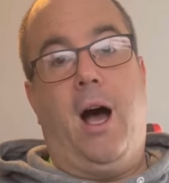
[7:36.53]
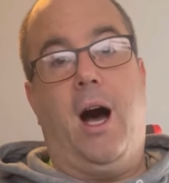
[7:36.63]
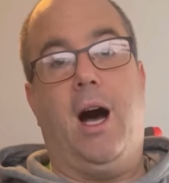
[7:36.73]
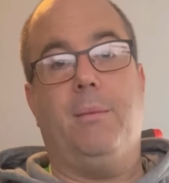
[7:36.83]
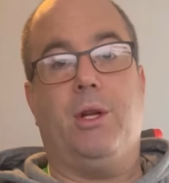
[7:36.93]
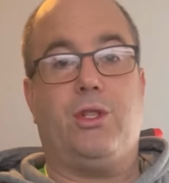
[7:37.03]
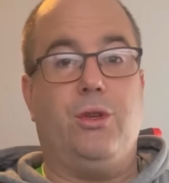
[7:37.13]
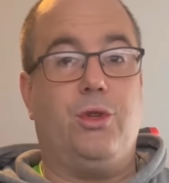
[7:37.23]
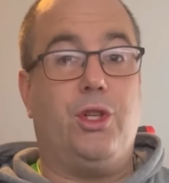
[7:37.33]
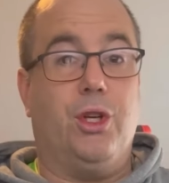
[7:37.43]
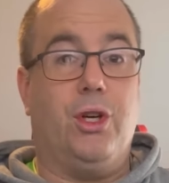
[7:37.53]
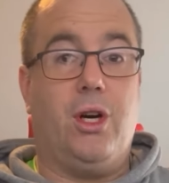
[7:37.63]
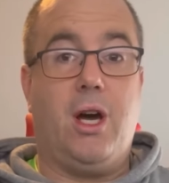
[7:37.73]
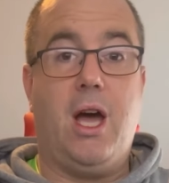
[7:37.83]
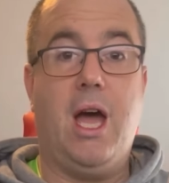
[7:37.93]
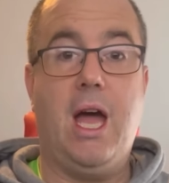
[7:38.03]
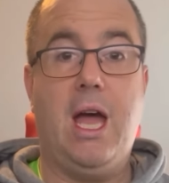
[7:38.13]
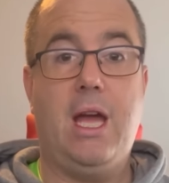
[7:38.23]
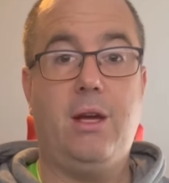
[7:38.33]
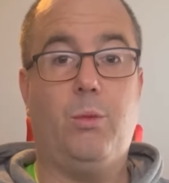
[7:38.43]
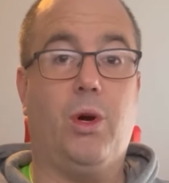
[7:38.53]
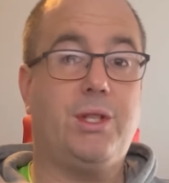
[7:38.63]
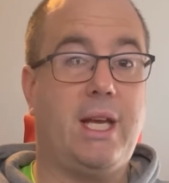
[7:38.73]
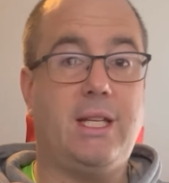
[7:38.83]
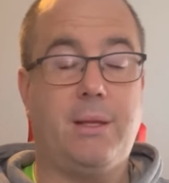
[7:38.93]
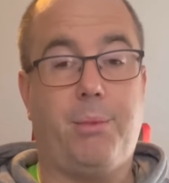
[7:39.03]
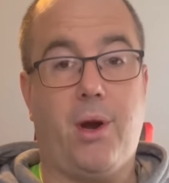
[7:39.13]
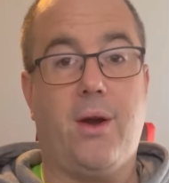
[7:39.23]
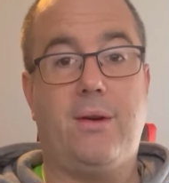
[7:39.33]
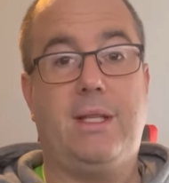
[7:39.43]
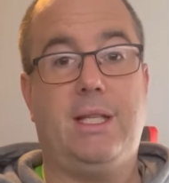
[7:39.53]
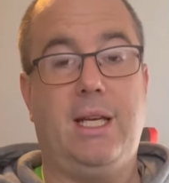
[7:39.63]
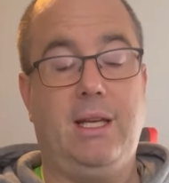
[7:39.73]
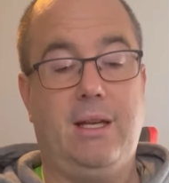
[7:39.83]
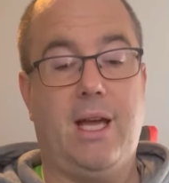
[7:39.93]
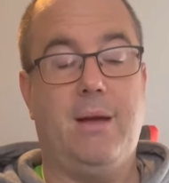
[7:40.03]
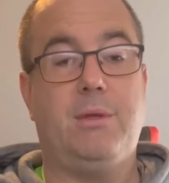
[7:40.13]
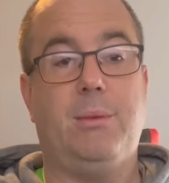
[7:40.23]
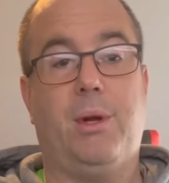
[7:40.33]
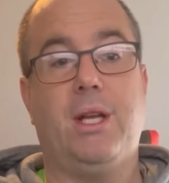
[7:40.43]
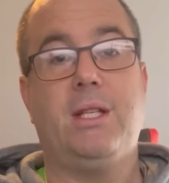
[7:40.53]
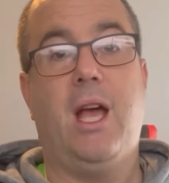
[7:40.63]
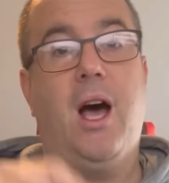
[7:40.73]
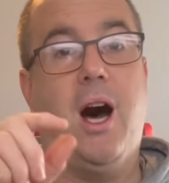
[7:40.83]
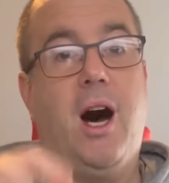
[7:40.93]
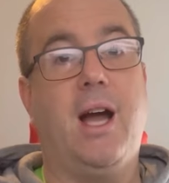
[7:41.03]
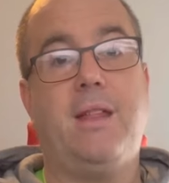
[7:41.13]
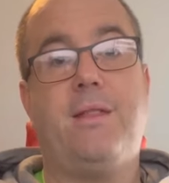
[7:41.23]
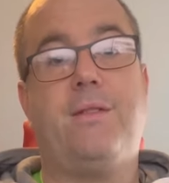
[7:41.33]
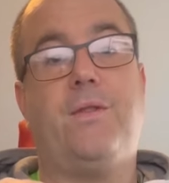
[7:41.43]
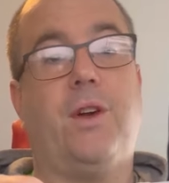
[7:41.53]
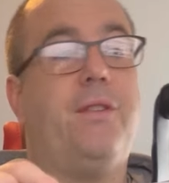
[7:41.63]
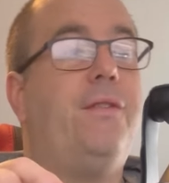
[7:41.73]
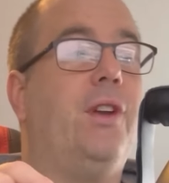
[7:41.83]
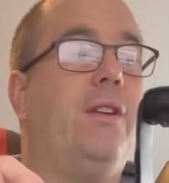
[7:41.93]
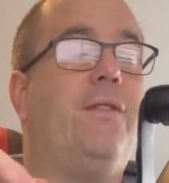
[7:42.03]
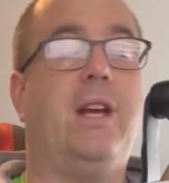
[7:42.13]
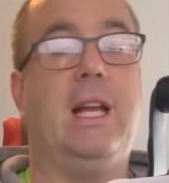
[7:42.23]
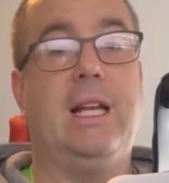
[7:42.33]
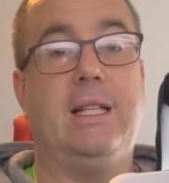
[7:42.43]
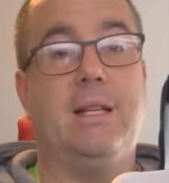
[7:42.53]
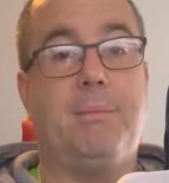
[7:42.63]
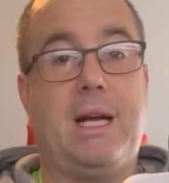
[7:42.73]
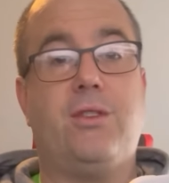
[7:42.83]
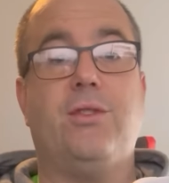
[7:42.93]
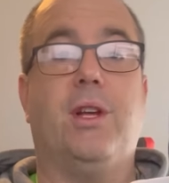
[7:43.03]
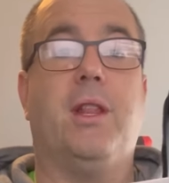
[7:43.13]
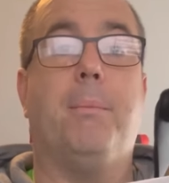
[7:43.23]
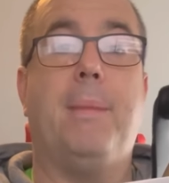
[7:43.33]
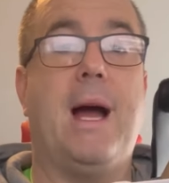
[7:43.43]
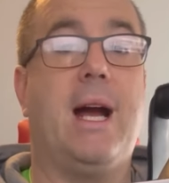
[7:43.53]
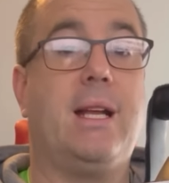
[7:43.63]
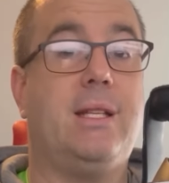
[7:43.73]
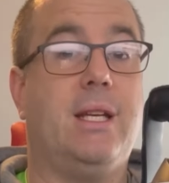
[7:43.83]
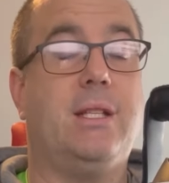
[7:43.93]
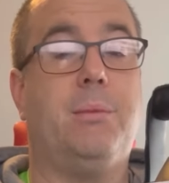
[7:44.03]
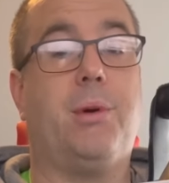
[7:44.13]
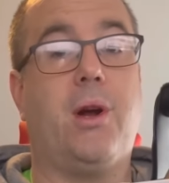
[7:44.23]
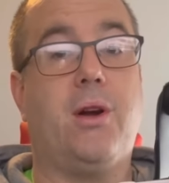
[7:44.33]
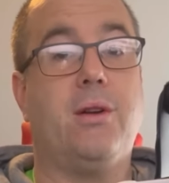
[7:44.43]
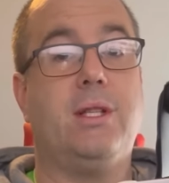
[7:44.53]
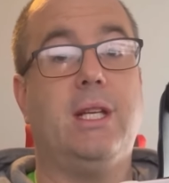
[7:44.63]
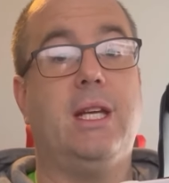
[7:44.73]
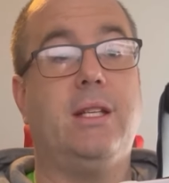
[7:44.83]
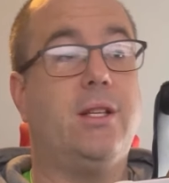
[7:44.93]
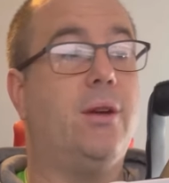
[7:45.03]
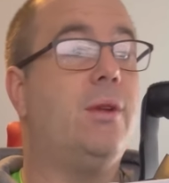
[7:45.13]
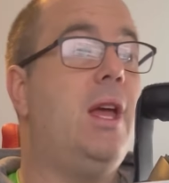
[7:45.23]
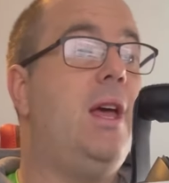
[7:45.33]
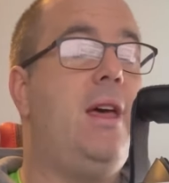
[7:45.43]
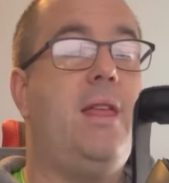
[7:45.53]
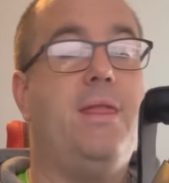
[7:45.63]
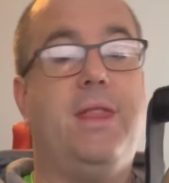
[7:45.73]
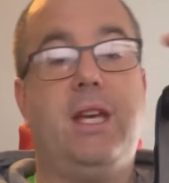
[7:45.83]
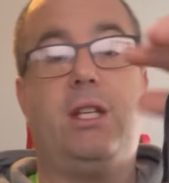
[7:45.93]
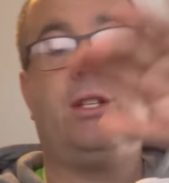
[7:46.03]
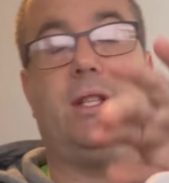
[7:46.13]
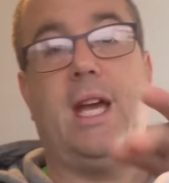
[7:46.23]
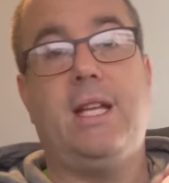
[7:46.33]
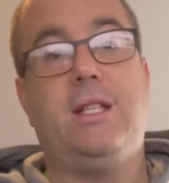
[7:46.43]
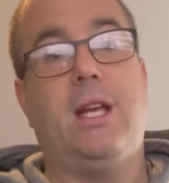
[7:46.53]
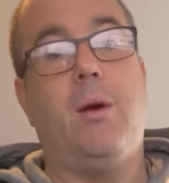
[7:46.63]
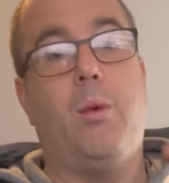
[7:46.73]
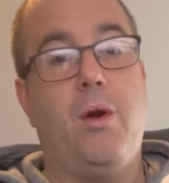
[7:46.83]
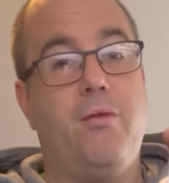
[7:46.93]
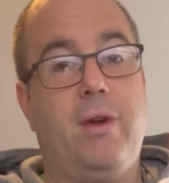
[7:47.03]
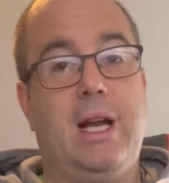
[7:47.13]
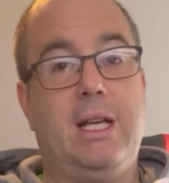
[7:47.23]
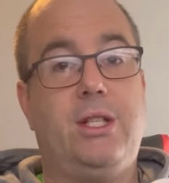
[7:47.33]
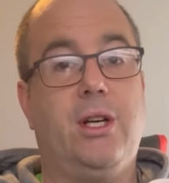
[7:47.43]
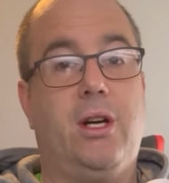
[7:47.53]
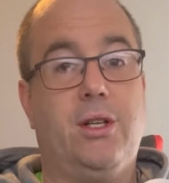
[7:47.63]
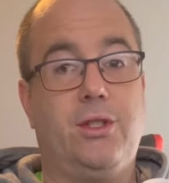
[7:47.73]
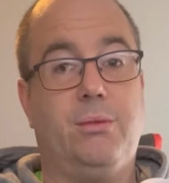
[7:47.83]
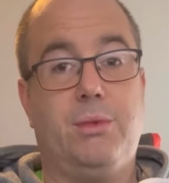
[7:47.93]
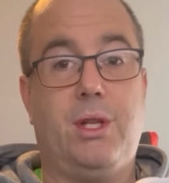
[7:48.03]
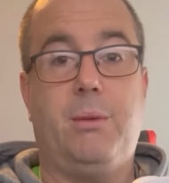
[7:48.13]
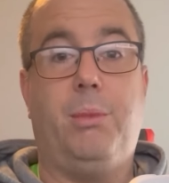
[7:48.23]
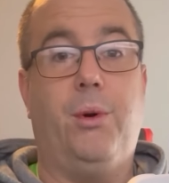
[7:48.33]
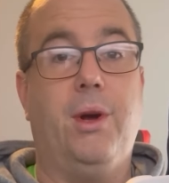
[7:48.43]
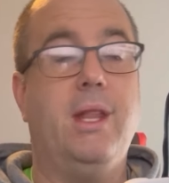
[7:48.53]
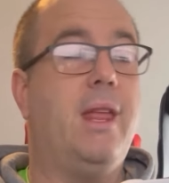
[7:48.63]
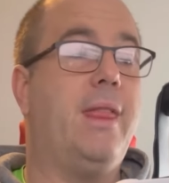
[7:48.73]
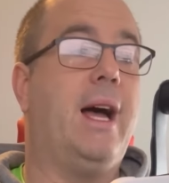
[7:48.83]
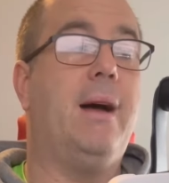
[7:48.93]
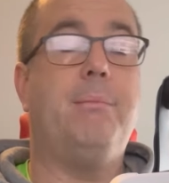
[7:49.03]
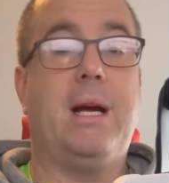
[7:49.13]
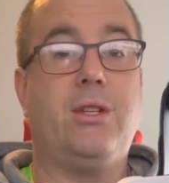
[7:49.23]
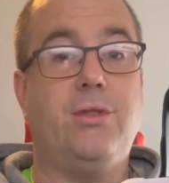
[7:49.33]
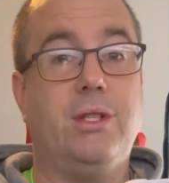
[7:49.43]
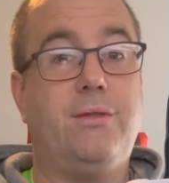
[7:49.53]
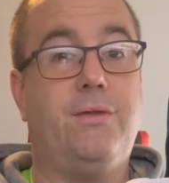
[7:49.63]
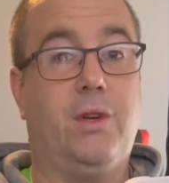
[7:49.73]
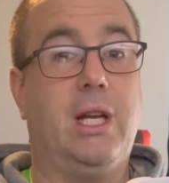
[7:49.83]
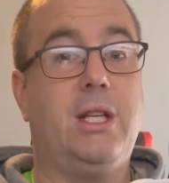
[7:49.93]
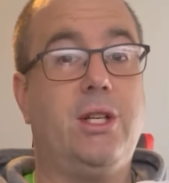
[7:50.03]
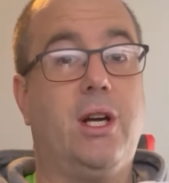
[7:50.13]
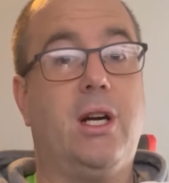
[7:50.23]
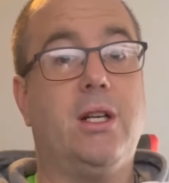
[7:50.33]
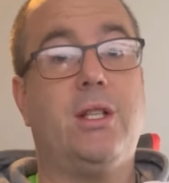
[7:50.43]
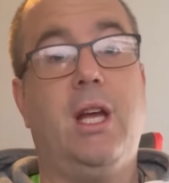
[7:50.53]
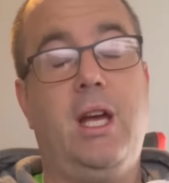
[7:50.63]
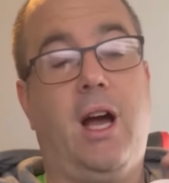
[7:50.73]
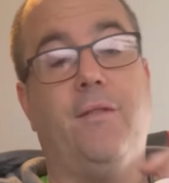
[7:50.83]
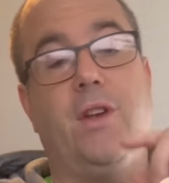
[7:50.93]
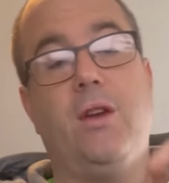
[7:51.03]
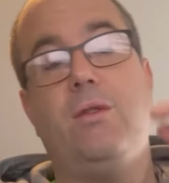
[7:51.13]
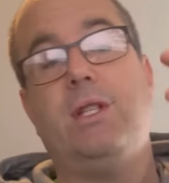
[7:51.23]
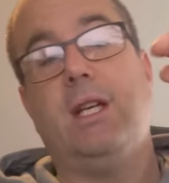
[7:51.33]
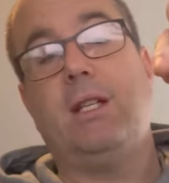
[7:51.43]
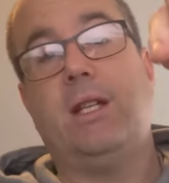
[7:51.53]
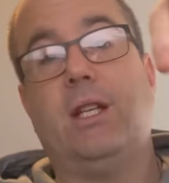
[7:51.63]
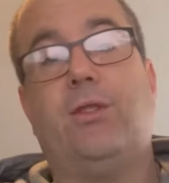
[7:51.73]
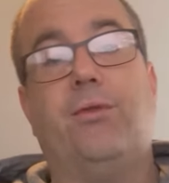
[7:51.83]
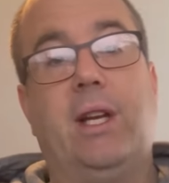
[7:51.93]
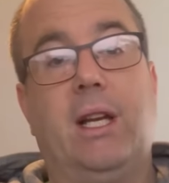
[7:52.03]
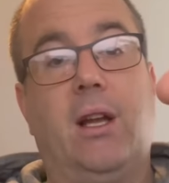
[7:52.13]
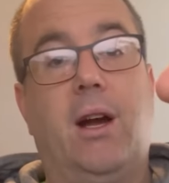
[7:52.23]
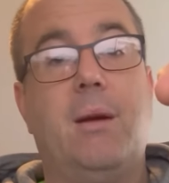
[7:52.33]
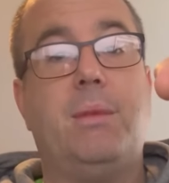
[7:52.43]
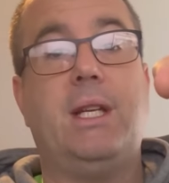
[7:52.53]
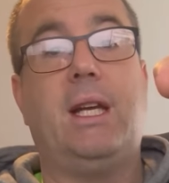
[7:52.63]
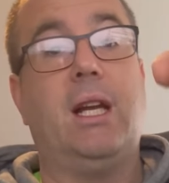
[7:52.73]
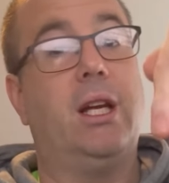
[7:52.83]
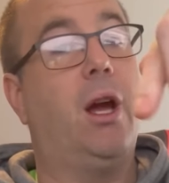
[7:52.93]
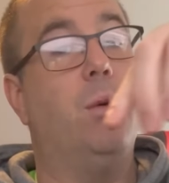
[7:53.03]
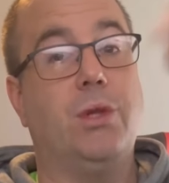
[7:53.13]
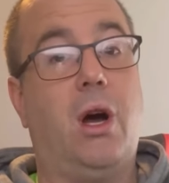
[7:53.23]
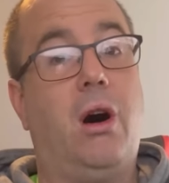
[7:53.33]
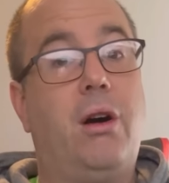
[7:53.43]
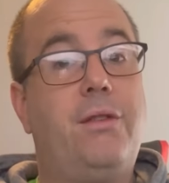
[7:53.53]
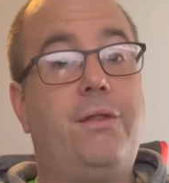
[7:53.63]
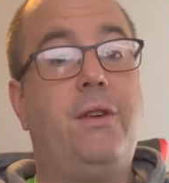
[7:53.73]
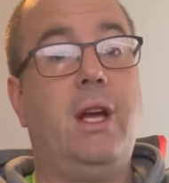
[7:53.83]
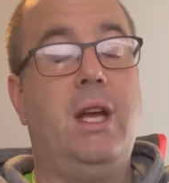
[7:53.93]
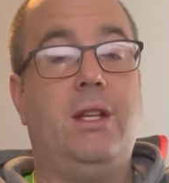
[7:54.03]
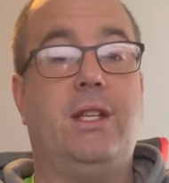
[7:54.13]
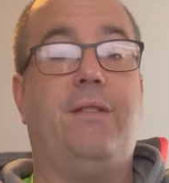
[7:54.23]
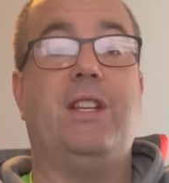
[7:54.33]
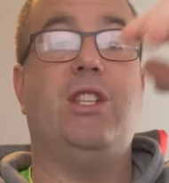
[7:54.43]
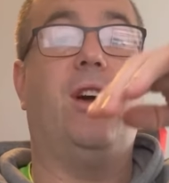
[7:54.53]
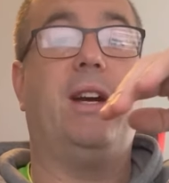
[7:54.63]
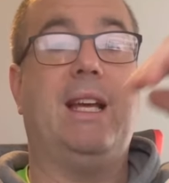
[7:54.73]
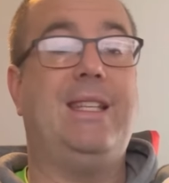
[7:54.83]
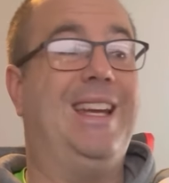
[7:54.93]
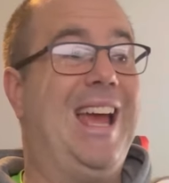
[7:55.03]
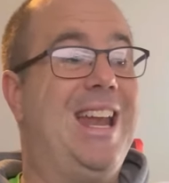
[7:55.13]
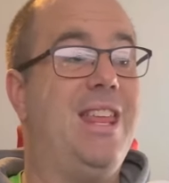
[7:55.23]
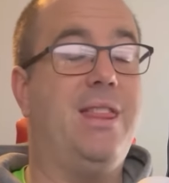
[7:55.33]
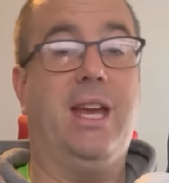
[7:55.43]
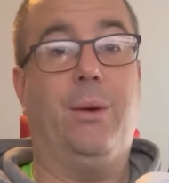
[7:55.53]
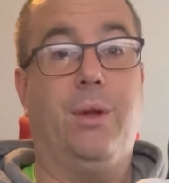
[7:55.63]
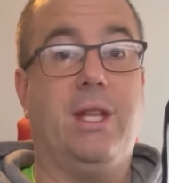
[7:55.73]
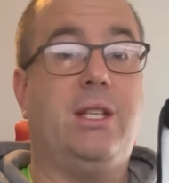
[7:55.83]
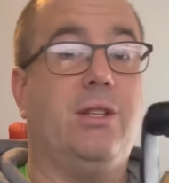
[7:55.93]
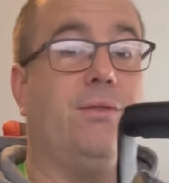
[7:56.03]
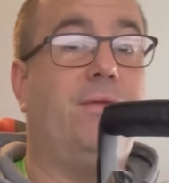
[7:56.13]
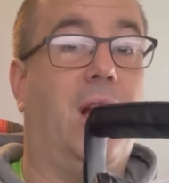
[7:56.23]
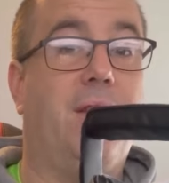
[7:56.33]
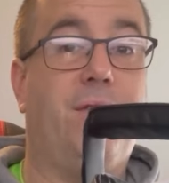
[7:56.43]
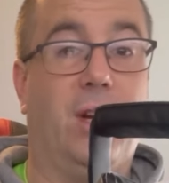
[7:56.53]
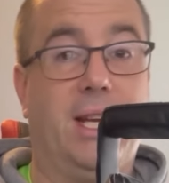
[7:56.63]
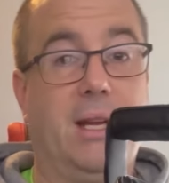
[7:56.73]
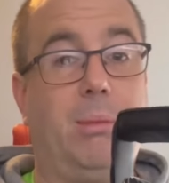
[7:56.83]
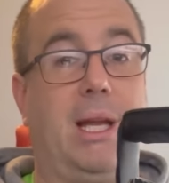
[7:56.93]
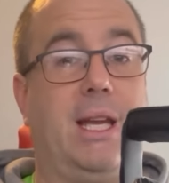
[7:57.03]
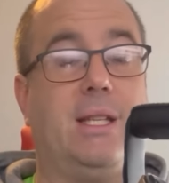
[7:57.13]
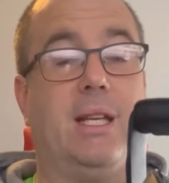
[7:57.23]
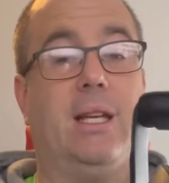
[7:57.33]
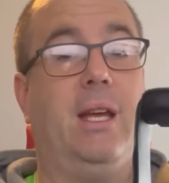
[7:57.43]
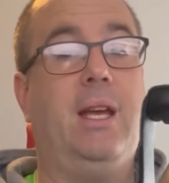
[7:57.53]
I'm not too sure what takes the priority, to be honest. I got a funny feeling the battery on the back takes the priority. So the headset won't really charge up to the point that battery is fully charged. I've noticed this green light in particular goes off as if it's not getting anything when this is like fully depleted.